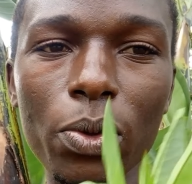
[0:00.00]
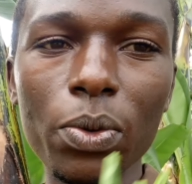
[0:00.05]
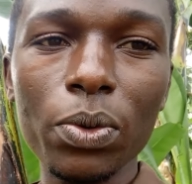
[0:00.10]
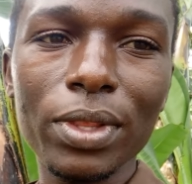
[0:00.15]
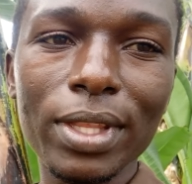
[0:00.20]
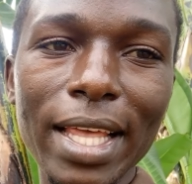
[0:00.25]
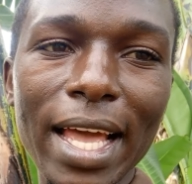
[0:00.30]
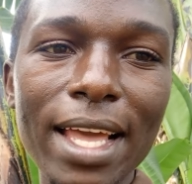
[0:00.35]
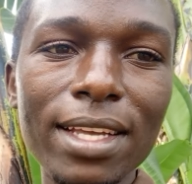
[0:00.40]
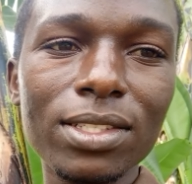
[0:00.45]
you
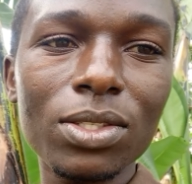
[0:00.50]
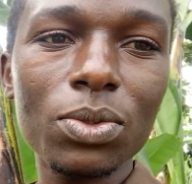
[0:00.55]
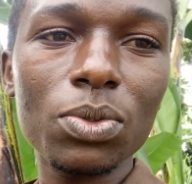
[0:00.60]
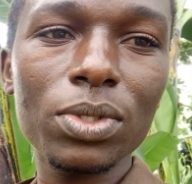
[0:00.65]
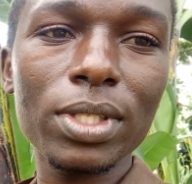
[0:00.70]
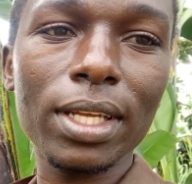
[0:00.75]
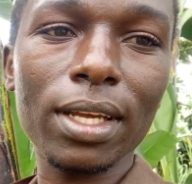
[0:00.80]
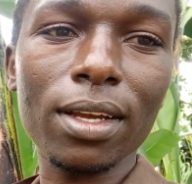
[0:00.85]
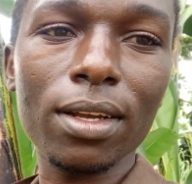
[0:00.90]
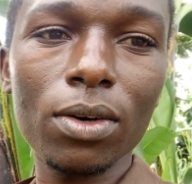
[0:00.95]
tie it to
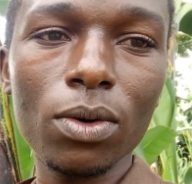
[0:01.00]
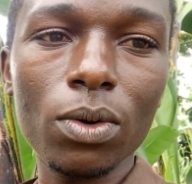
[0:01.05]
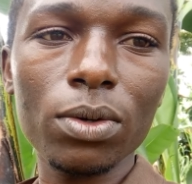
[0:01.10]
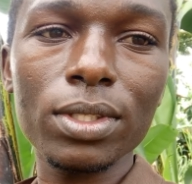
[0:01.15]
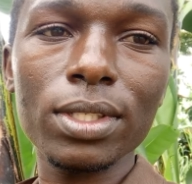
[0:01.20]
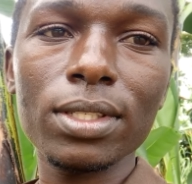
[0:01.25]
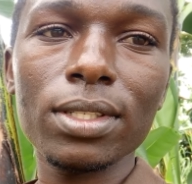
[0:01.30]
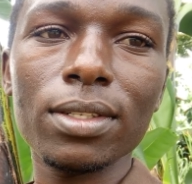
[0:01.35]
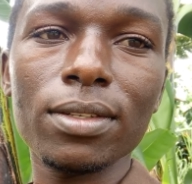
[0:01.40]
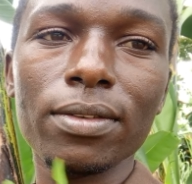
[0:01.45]
the
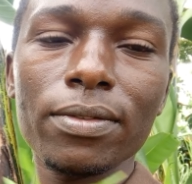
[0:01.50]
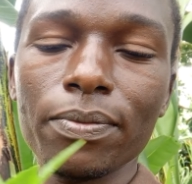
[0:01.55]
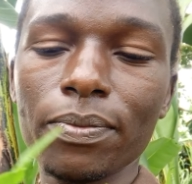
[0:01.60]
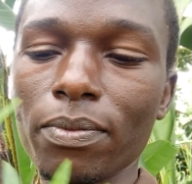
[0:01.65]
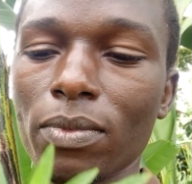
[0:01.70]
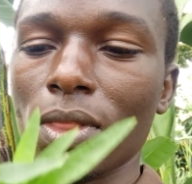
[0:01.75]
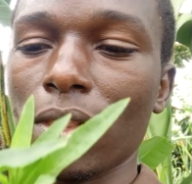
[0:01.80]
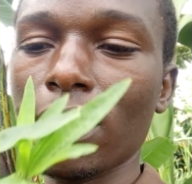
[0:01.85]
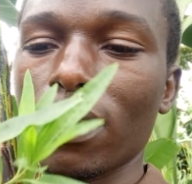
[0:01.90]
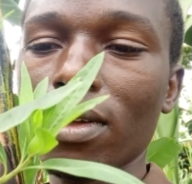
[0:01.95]
cloth
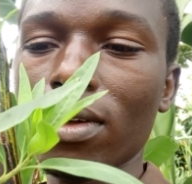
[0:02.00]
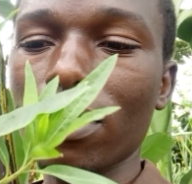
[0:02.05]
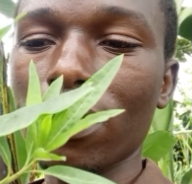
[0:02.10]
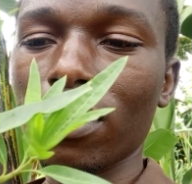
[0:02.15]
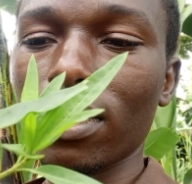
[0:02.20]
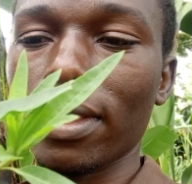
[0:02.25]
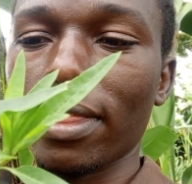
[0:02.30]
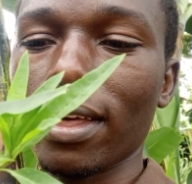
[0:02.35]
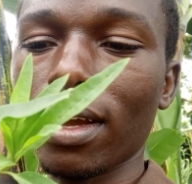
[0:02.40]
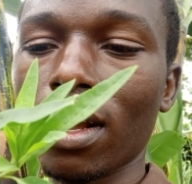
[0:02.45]

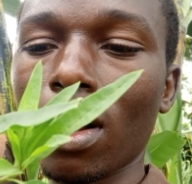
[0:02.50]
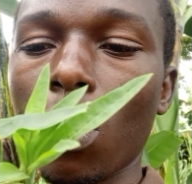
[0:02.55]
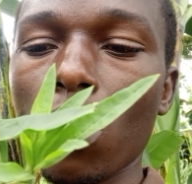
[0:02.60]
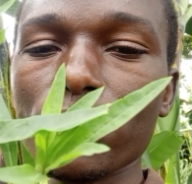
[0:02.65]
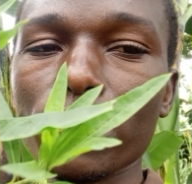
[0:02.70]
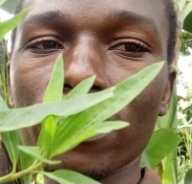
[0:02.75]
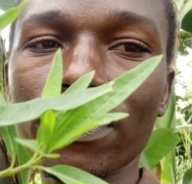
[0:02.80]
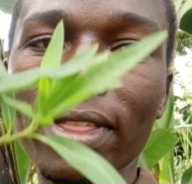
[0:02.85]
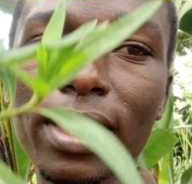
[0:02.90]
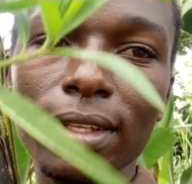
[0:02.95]
uh, the
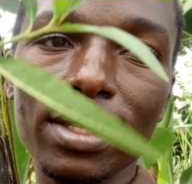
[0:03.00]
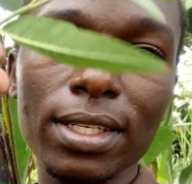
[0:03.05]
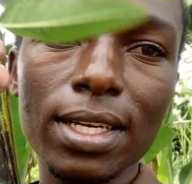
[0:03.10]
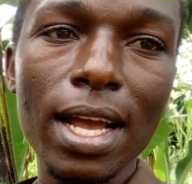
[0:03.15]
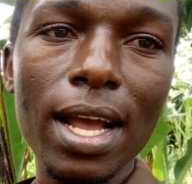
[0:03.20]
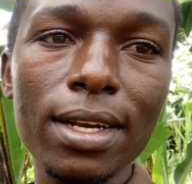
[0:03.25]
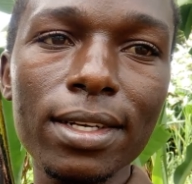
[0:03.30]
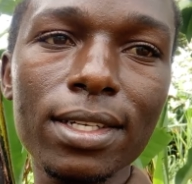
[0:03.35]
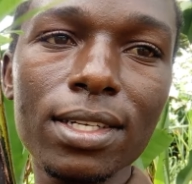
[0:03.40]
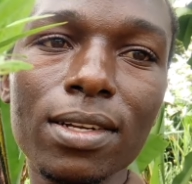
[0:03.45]
cloth of the
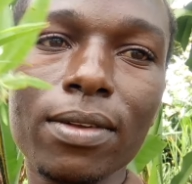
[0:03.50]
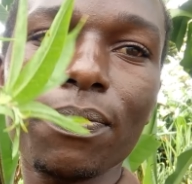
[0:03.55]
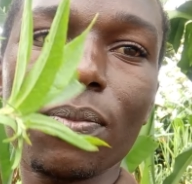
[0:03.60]
child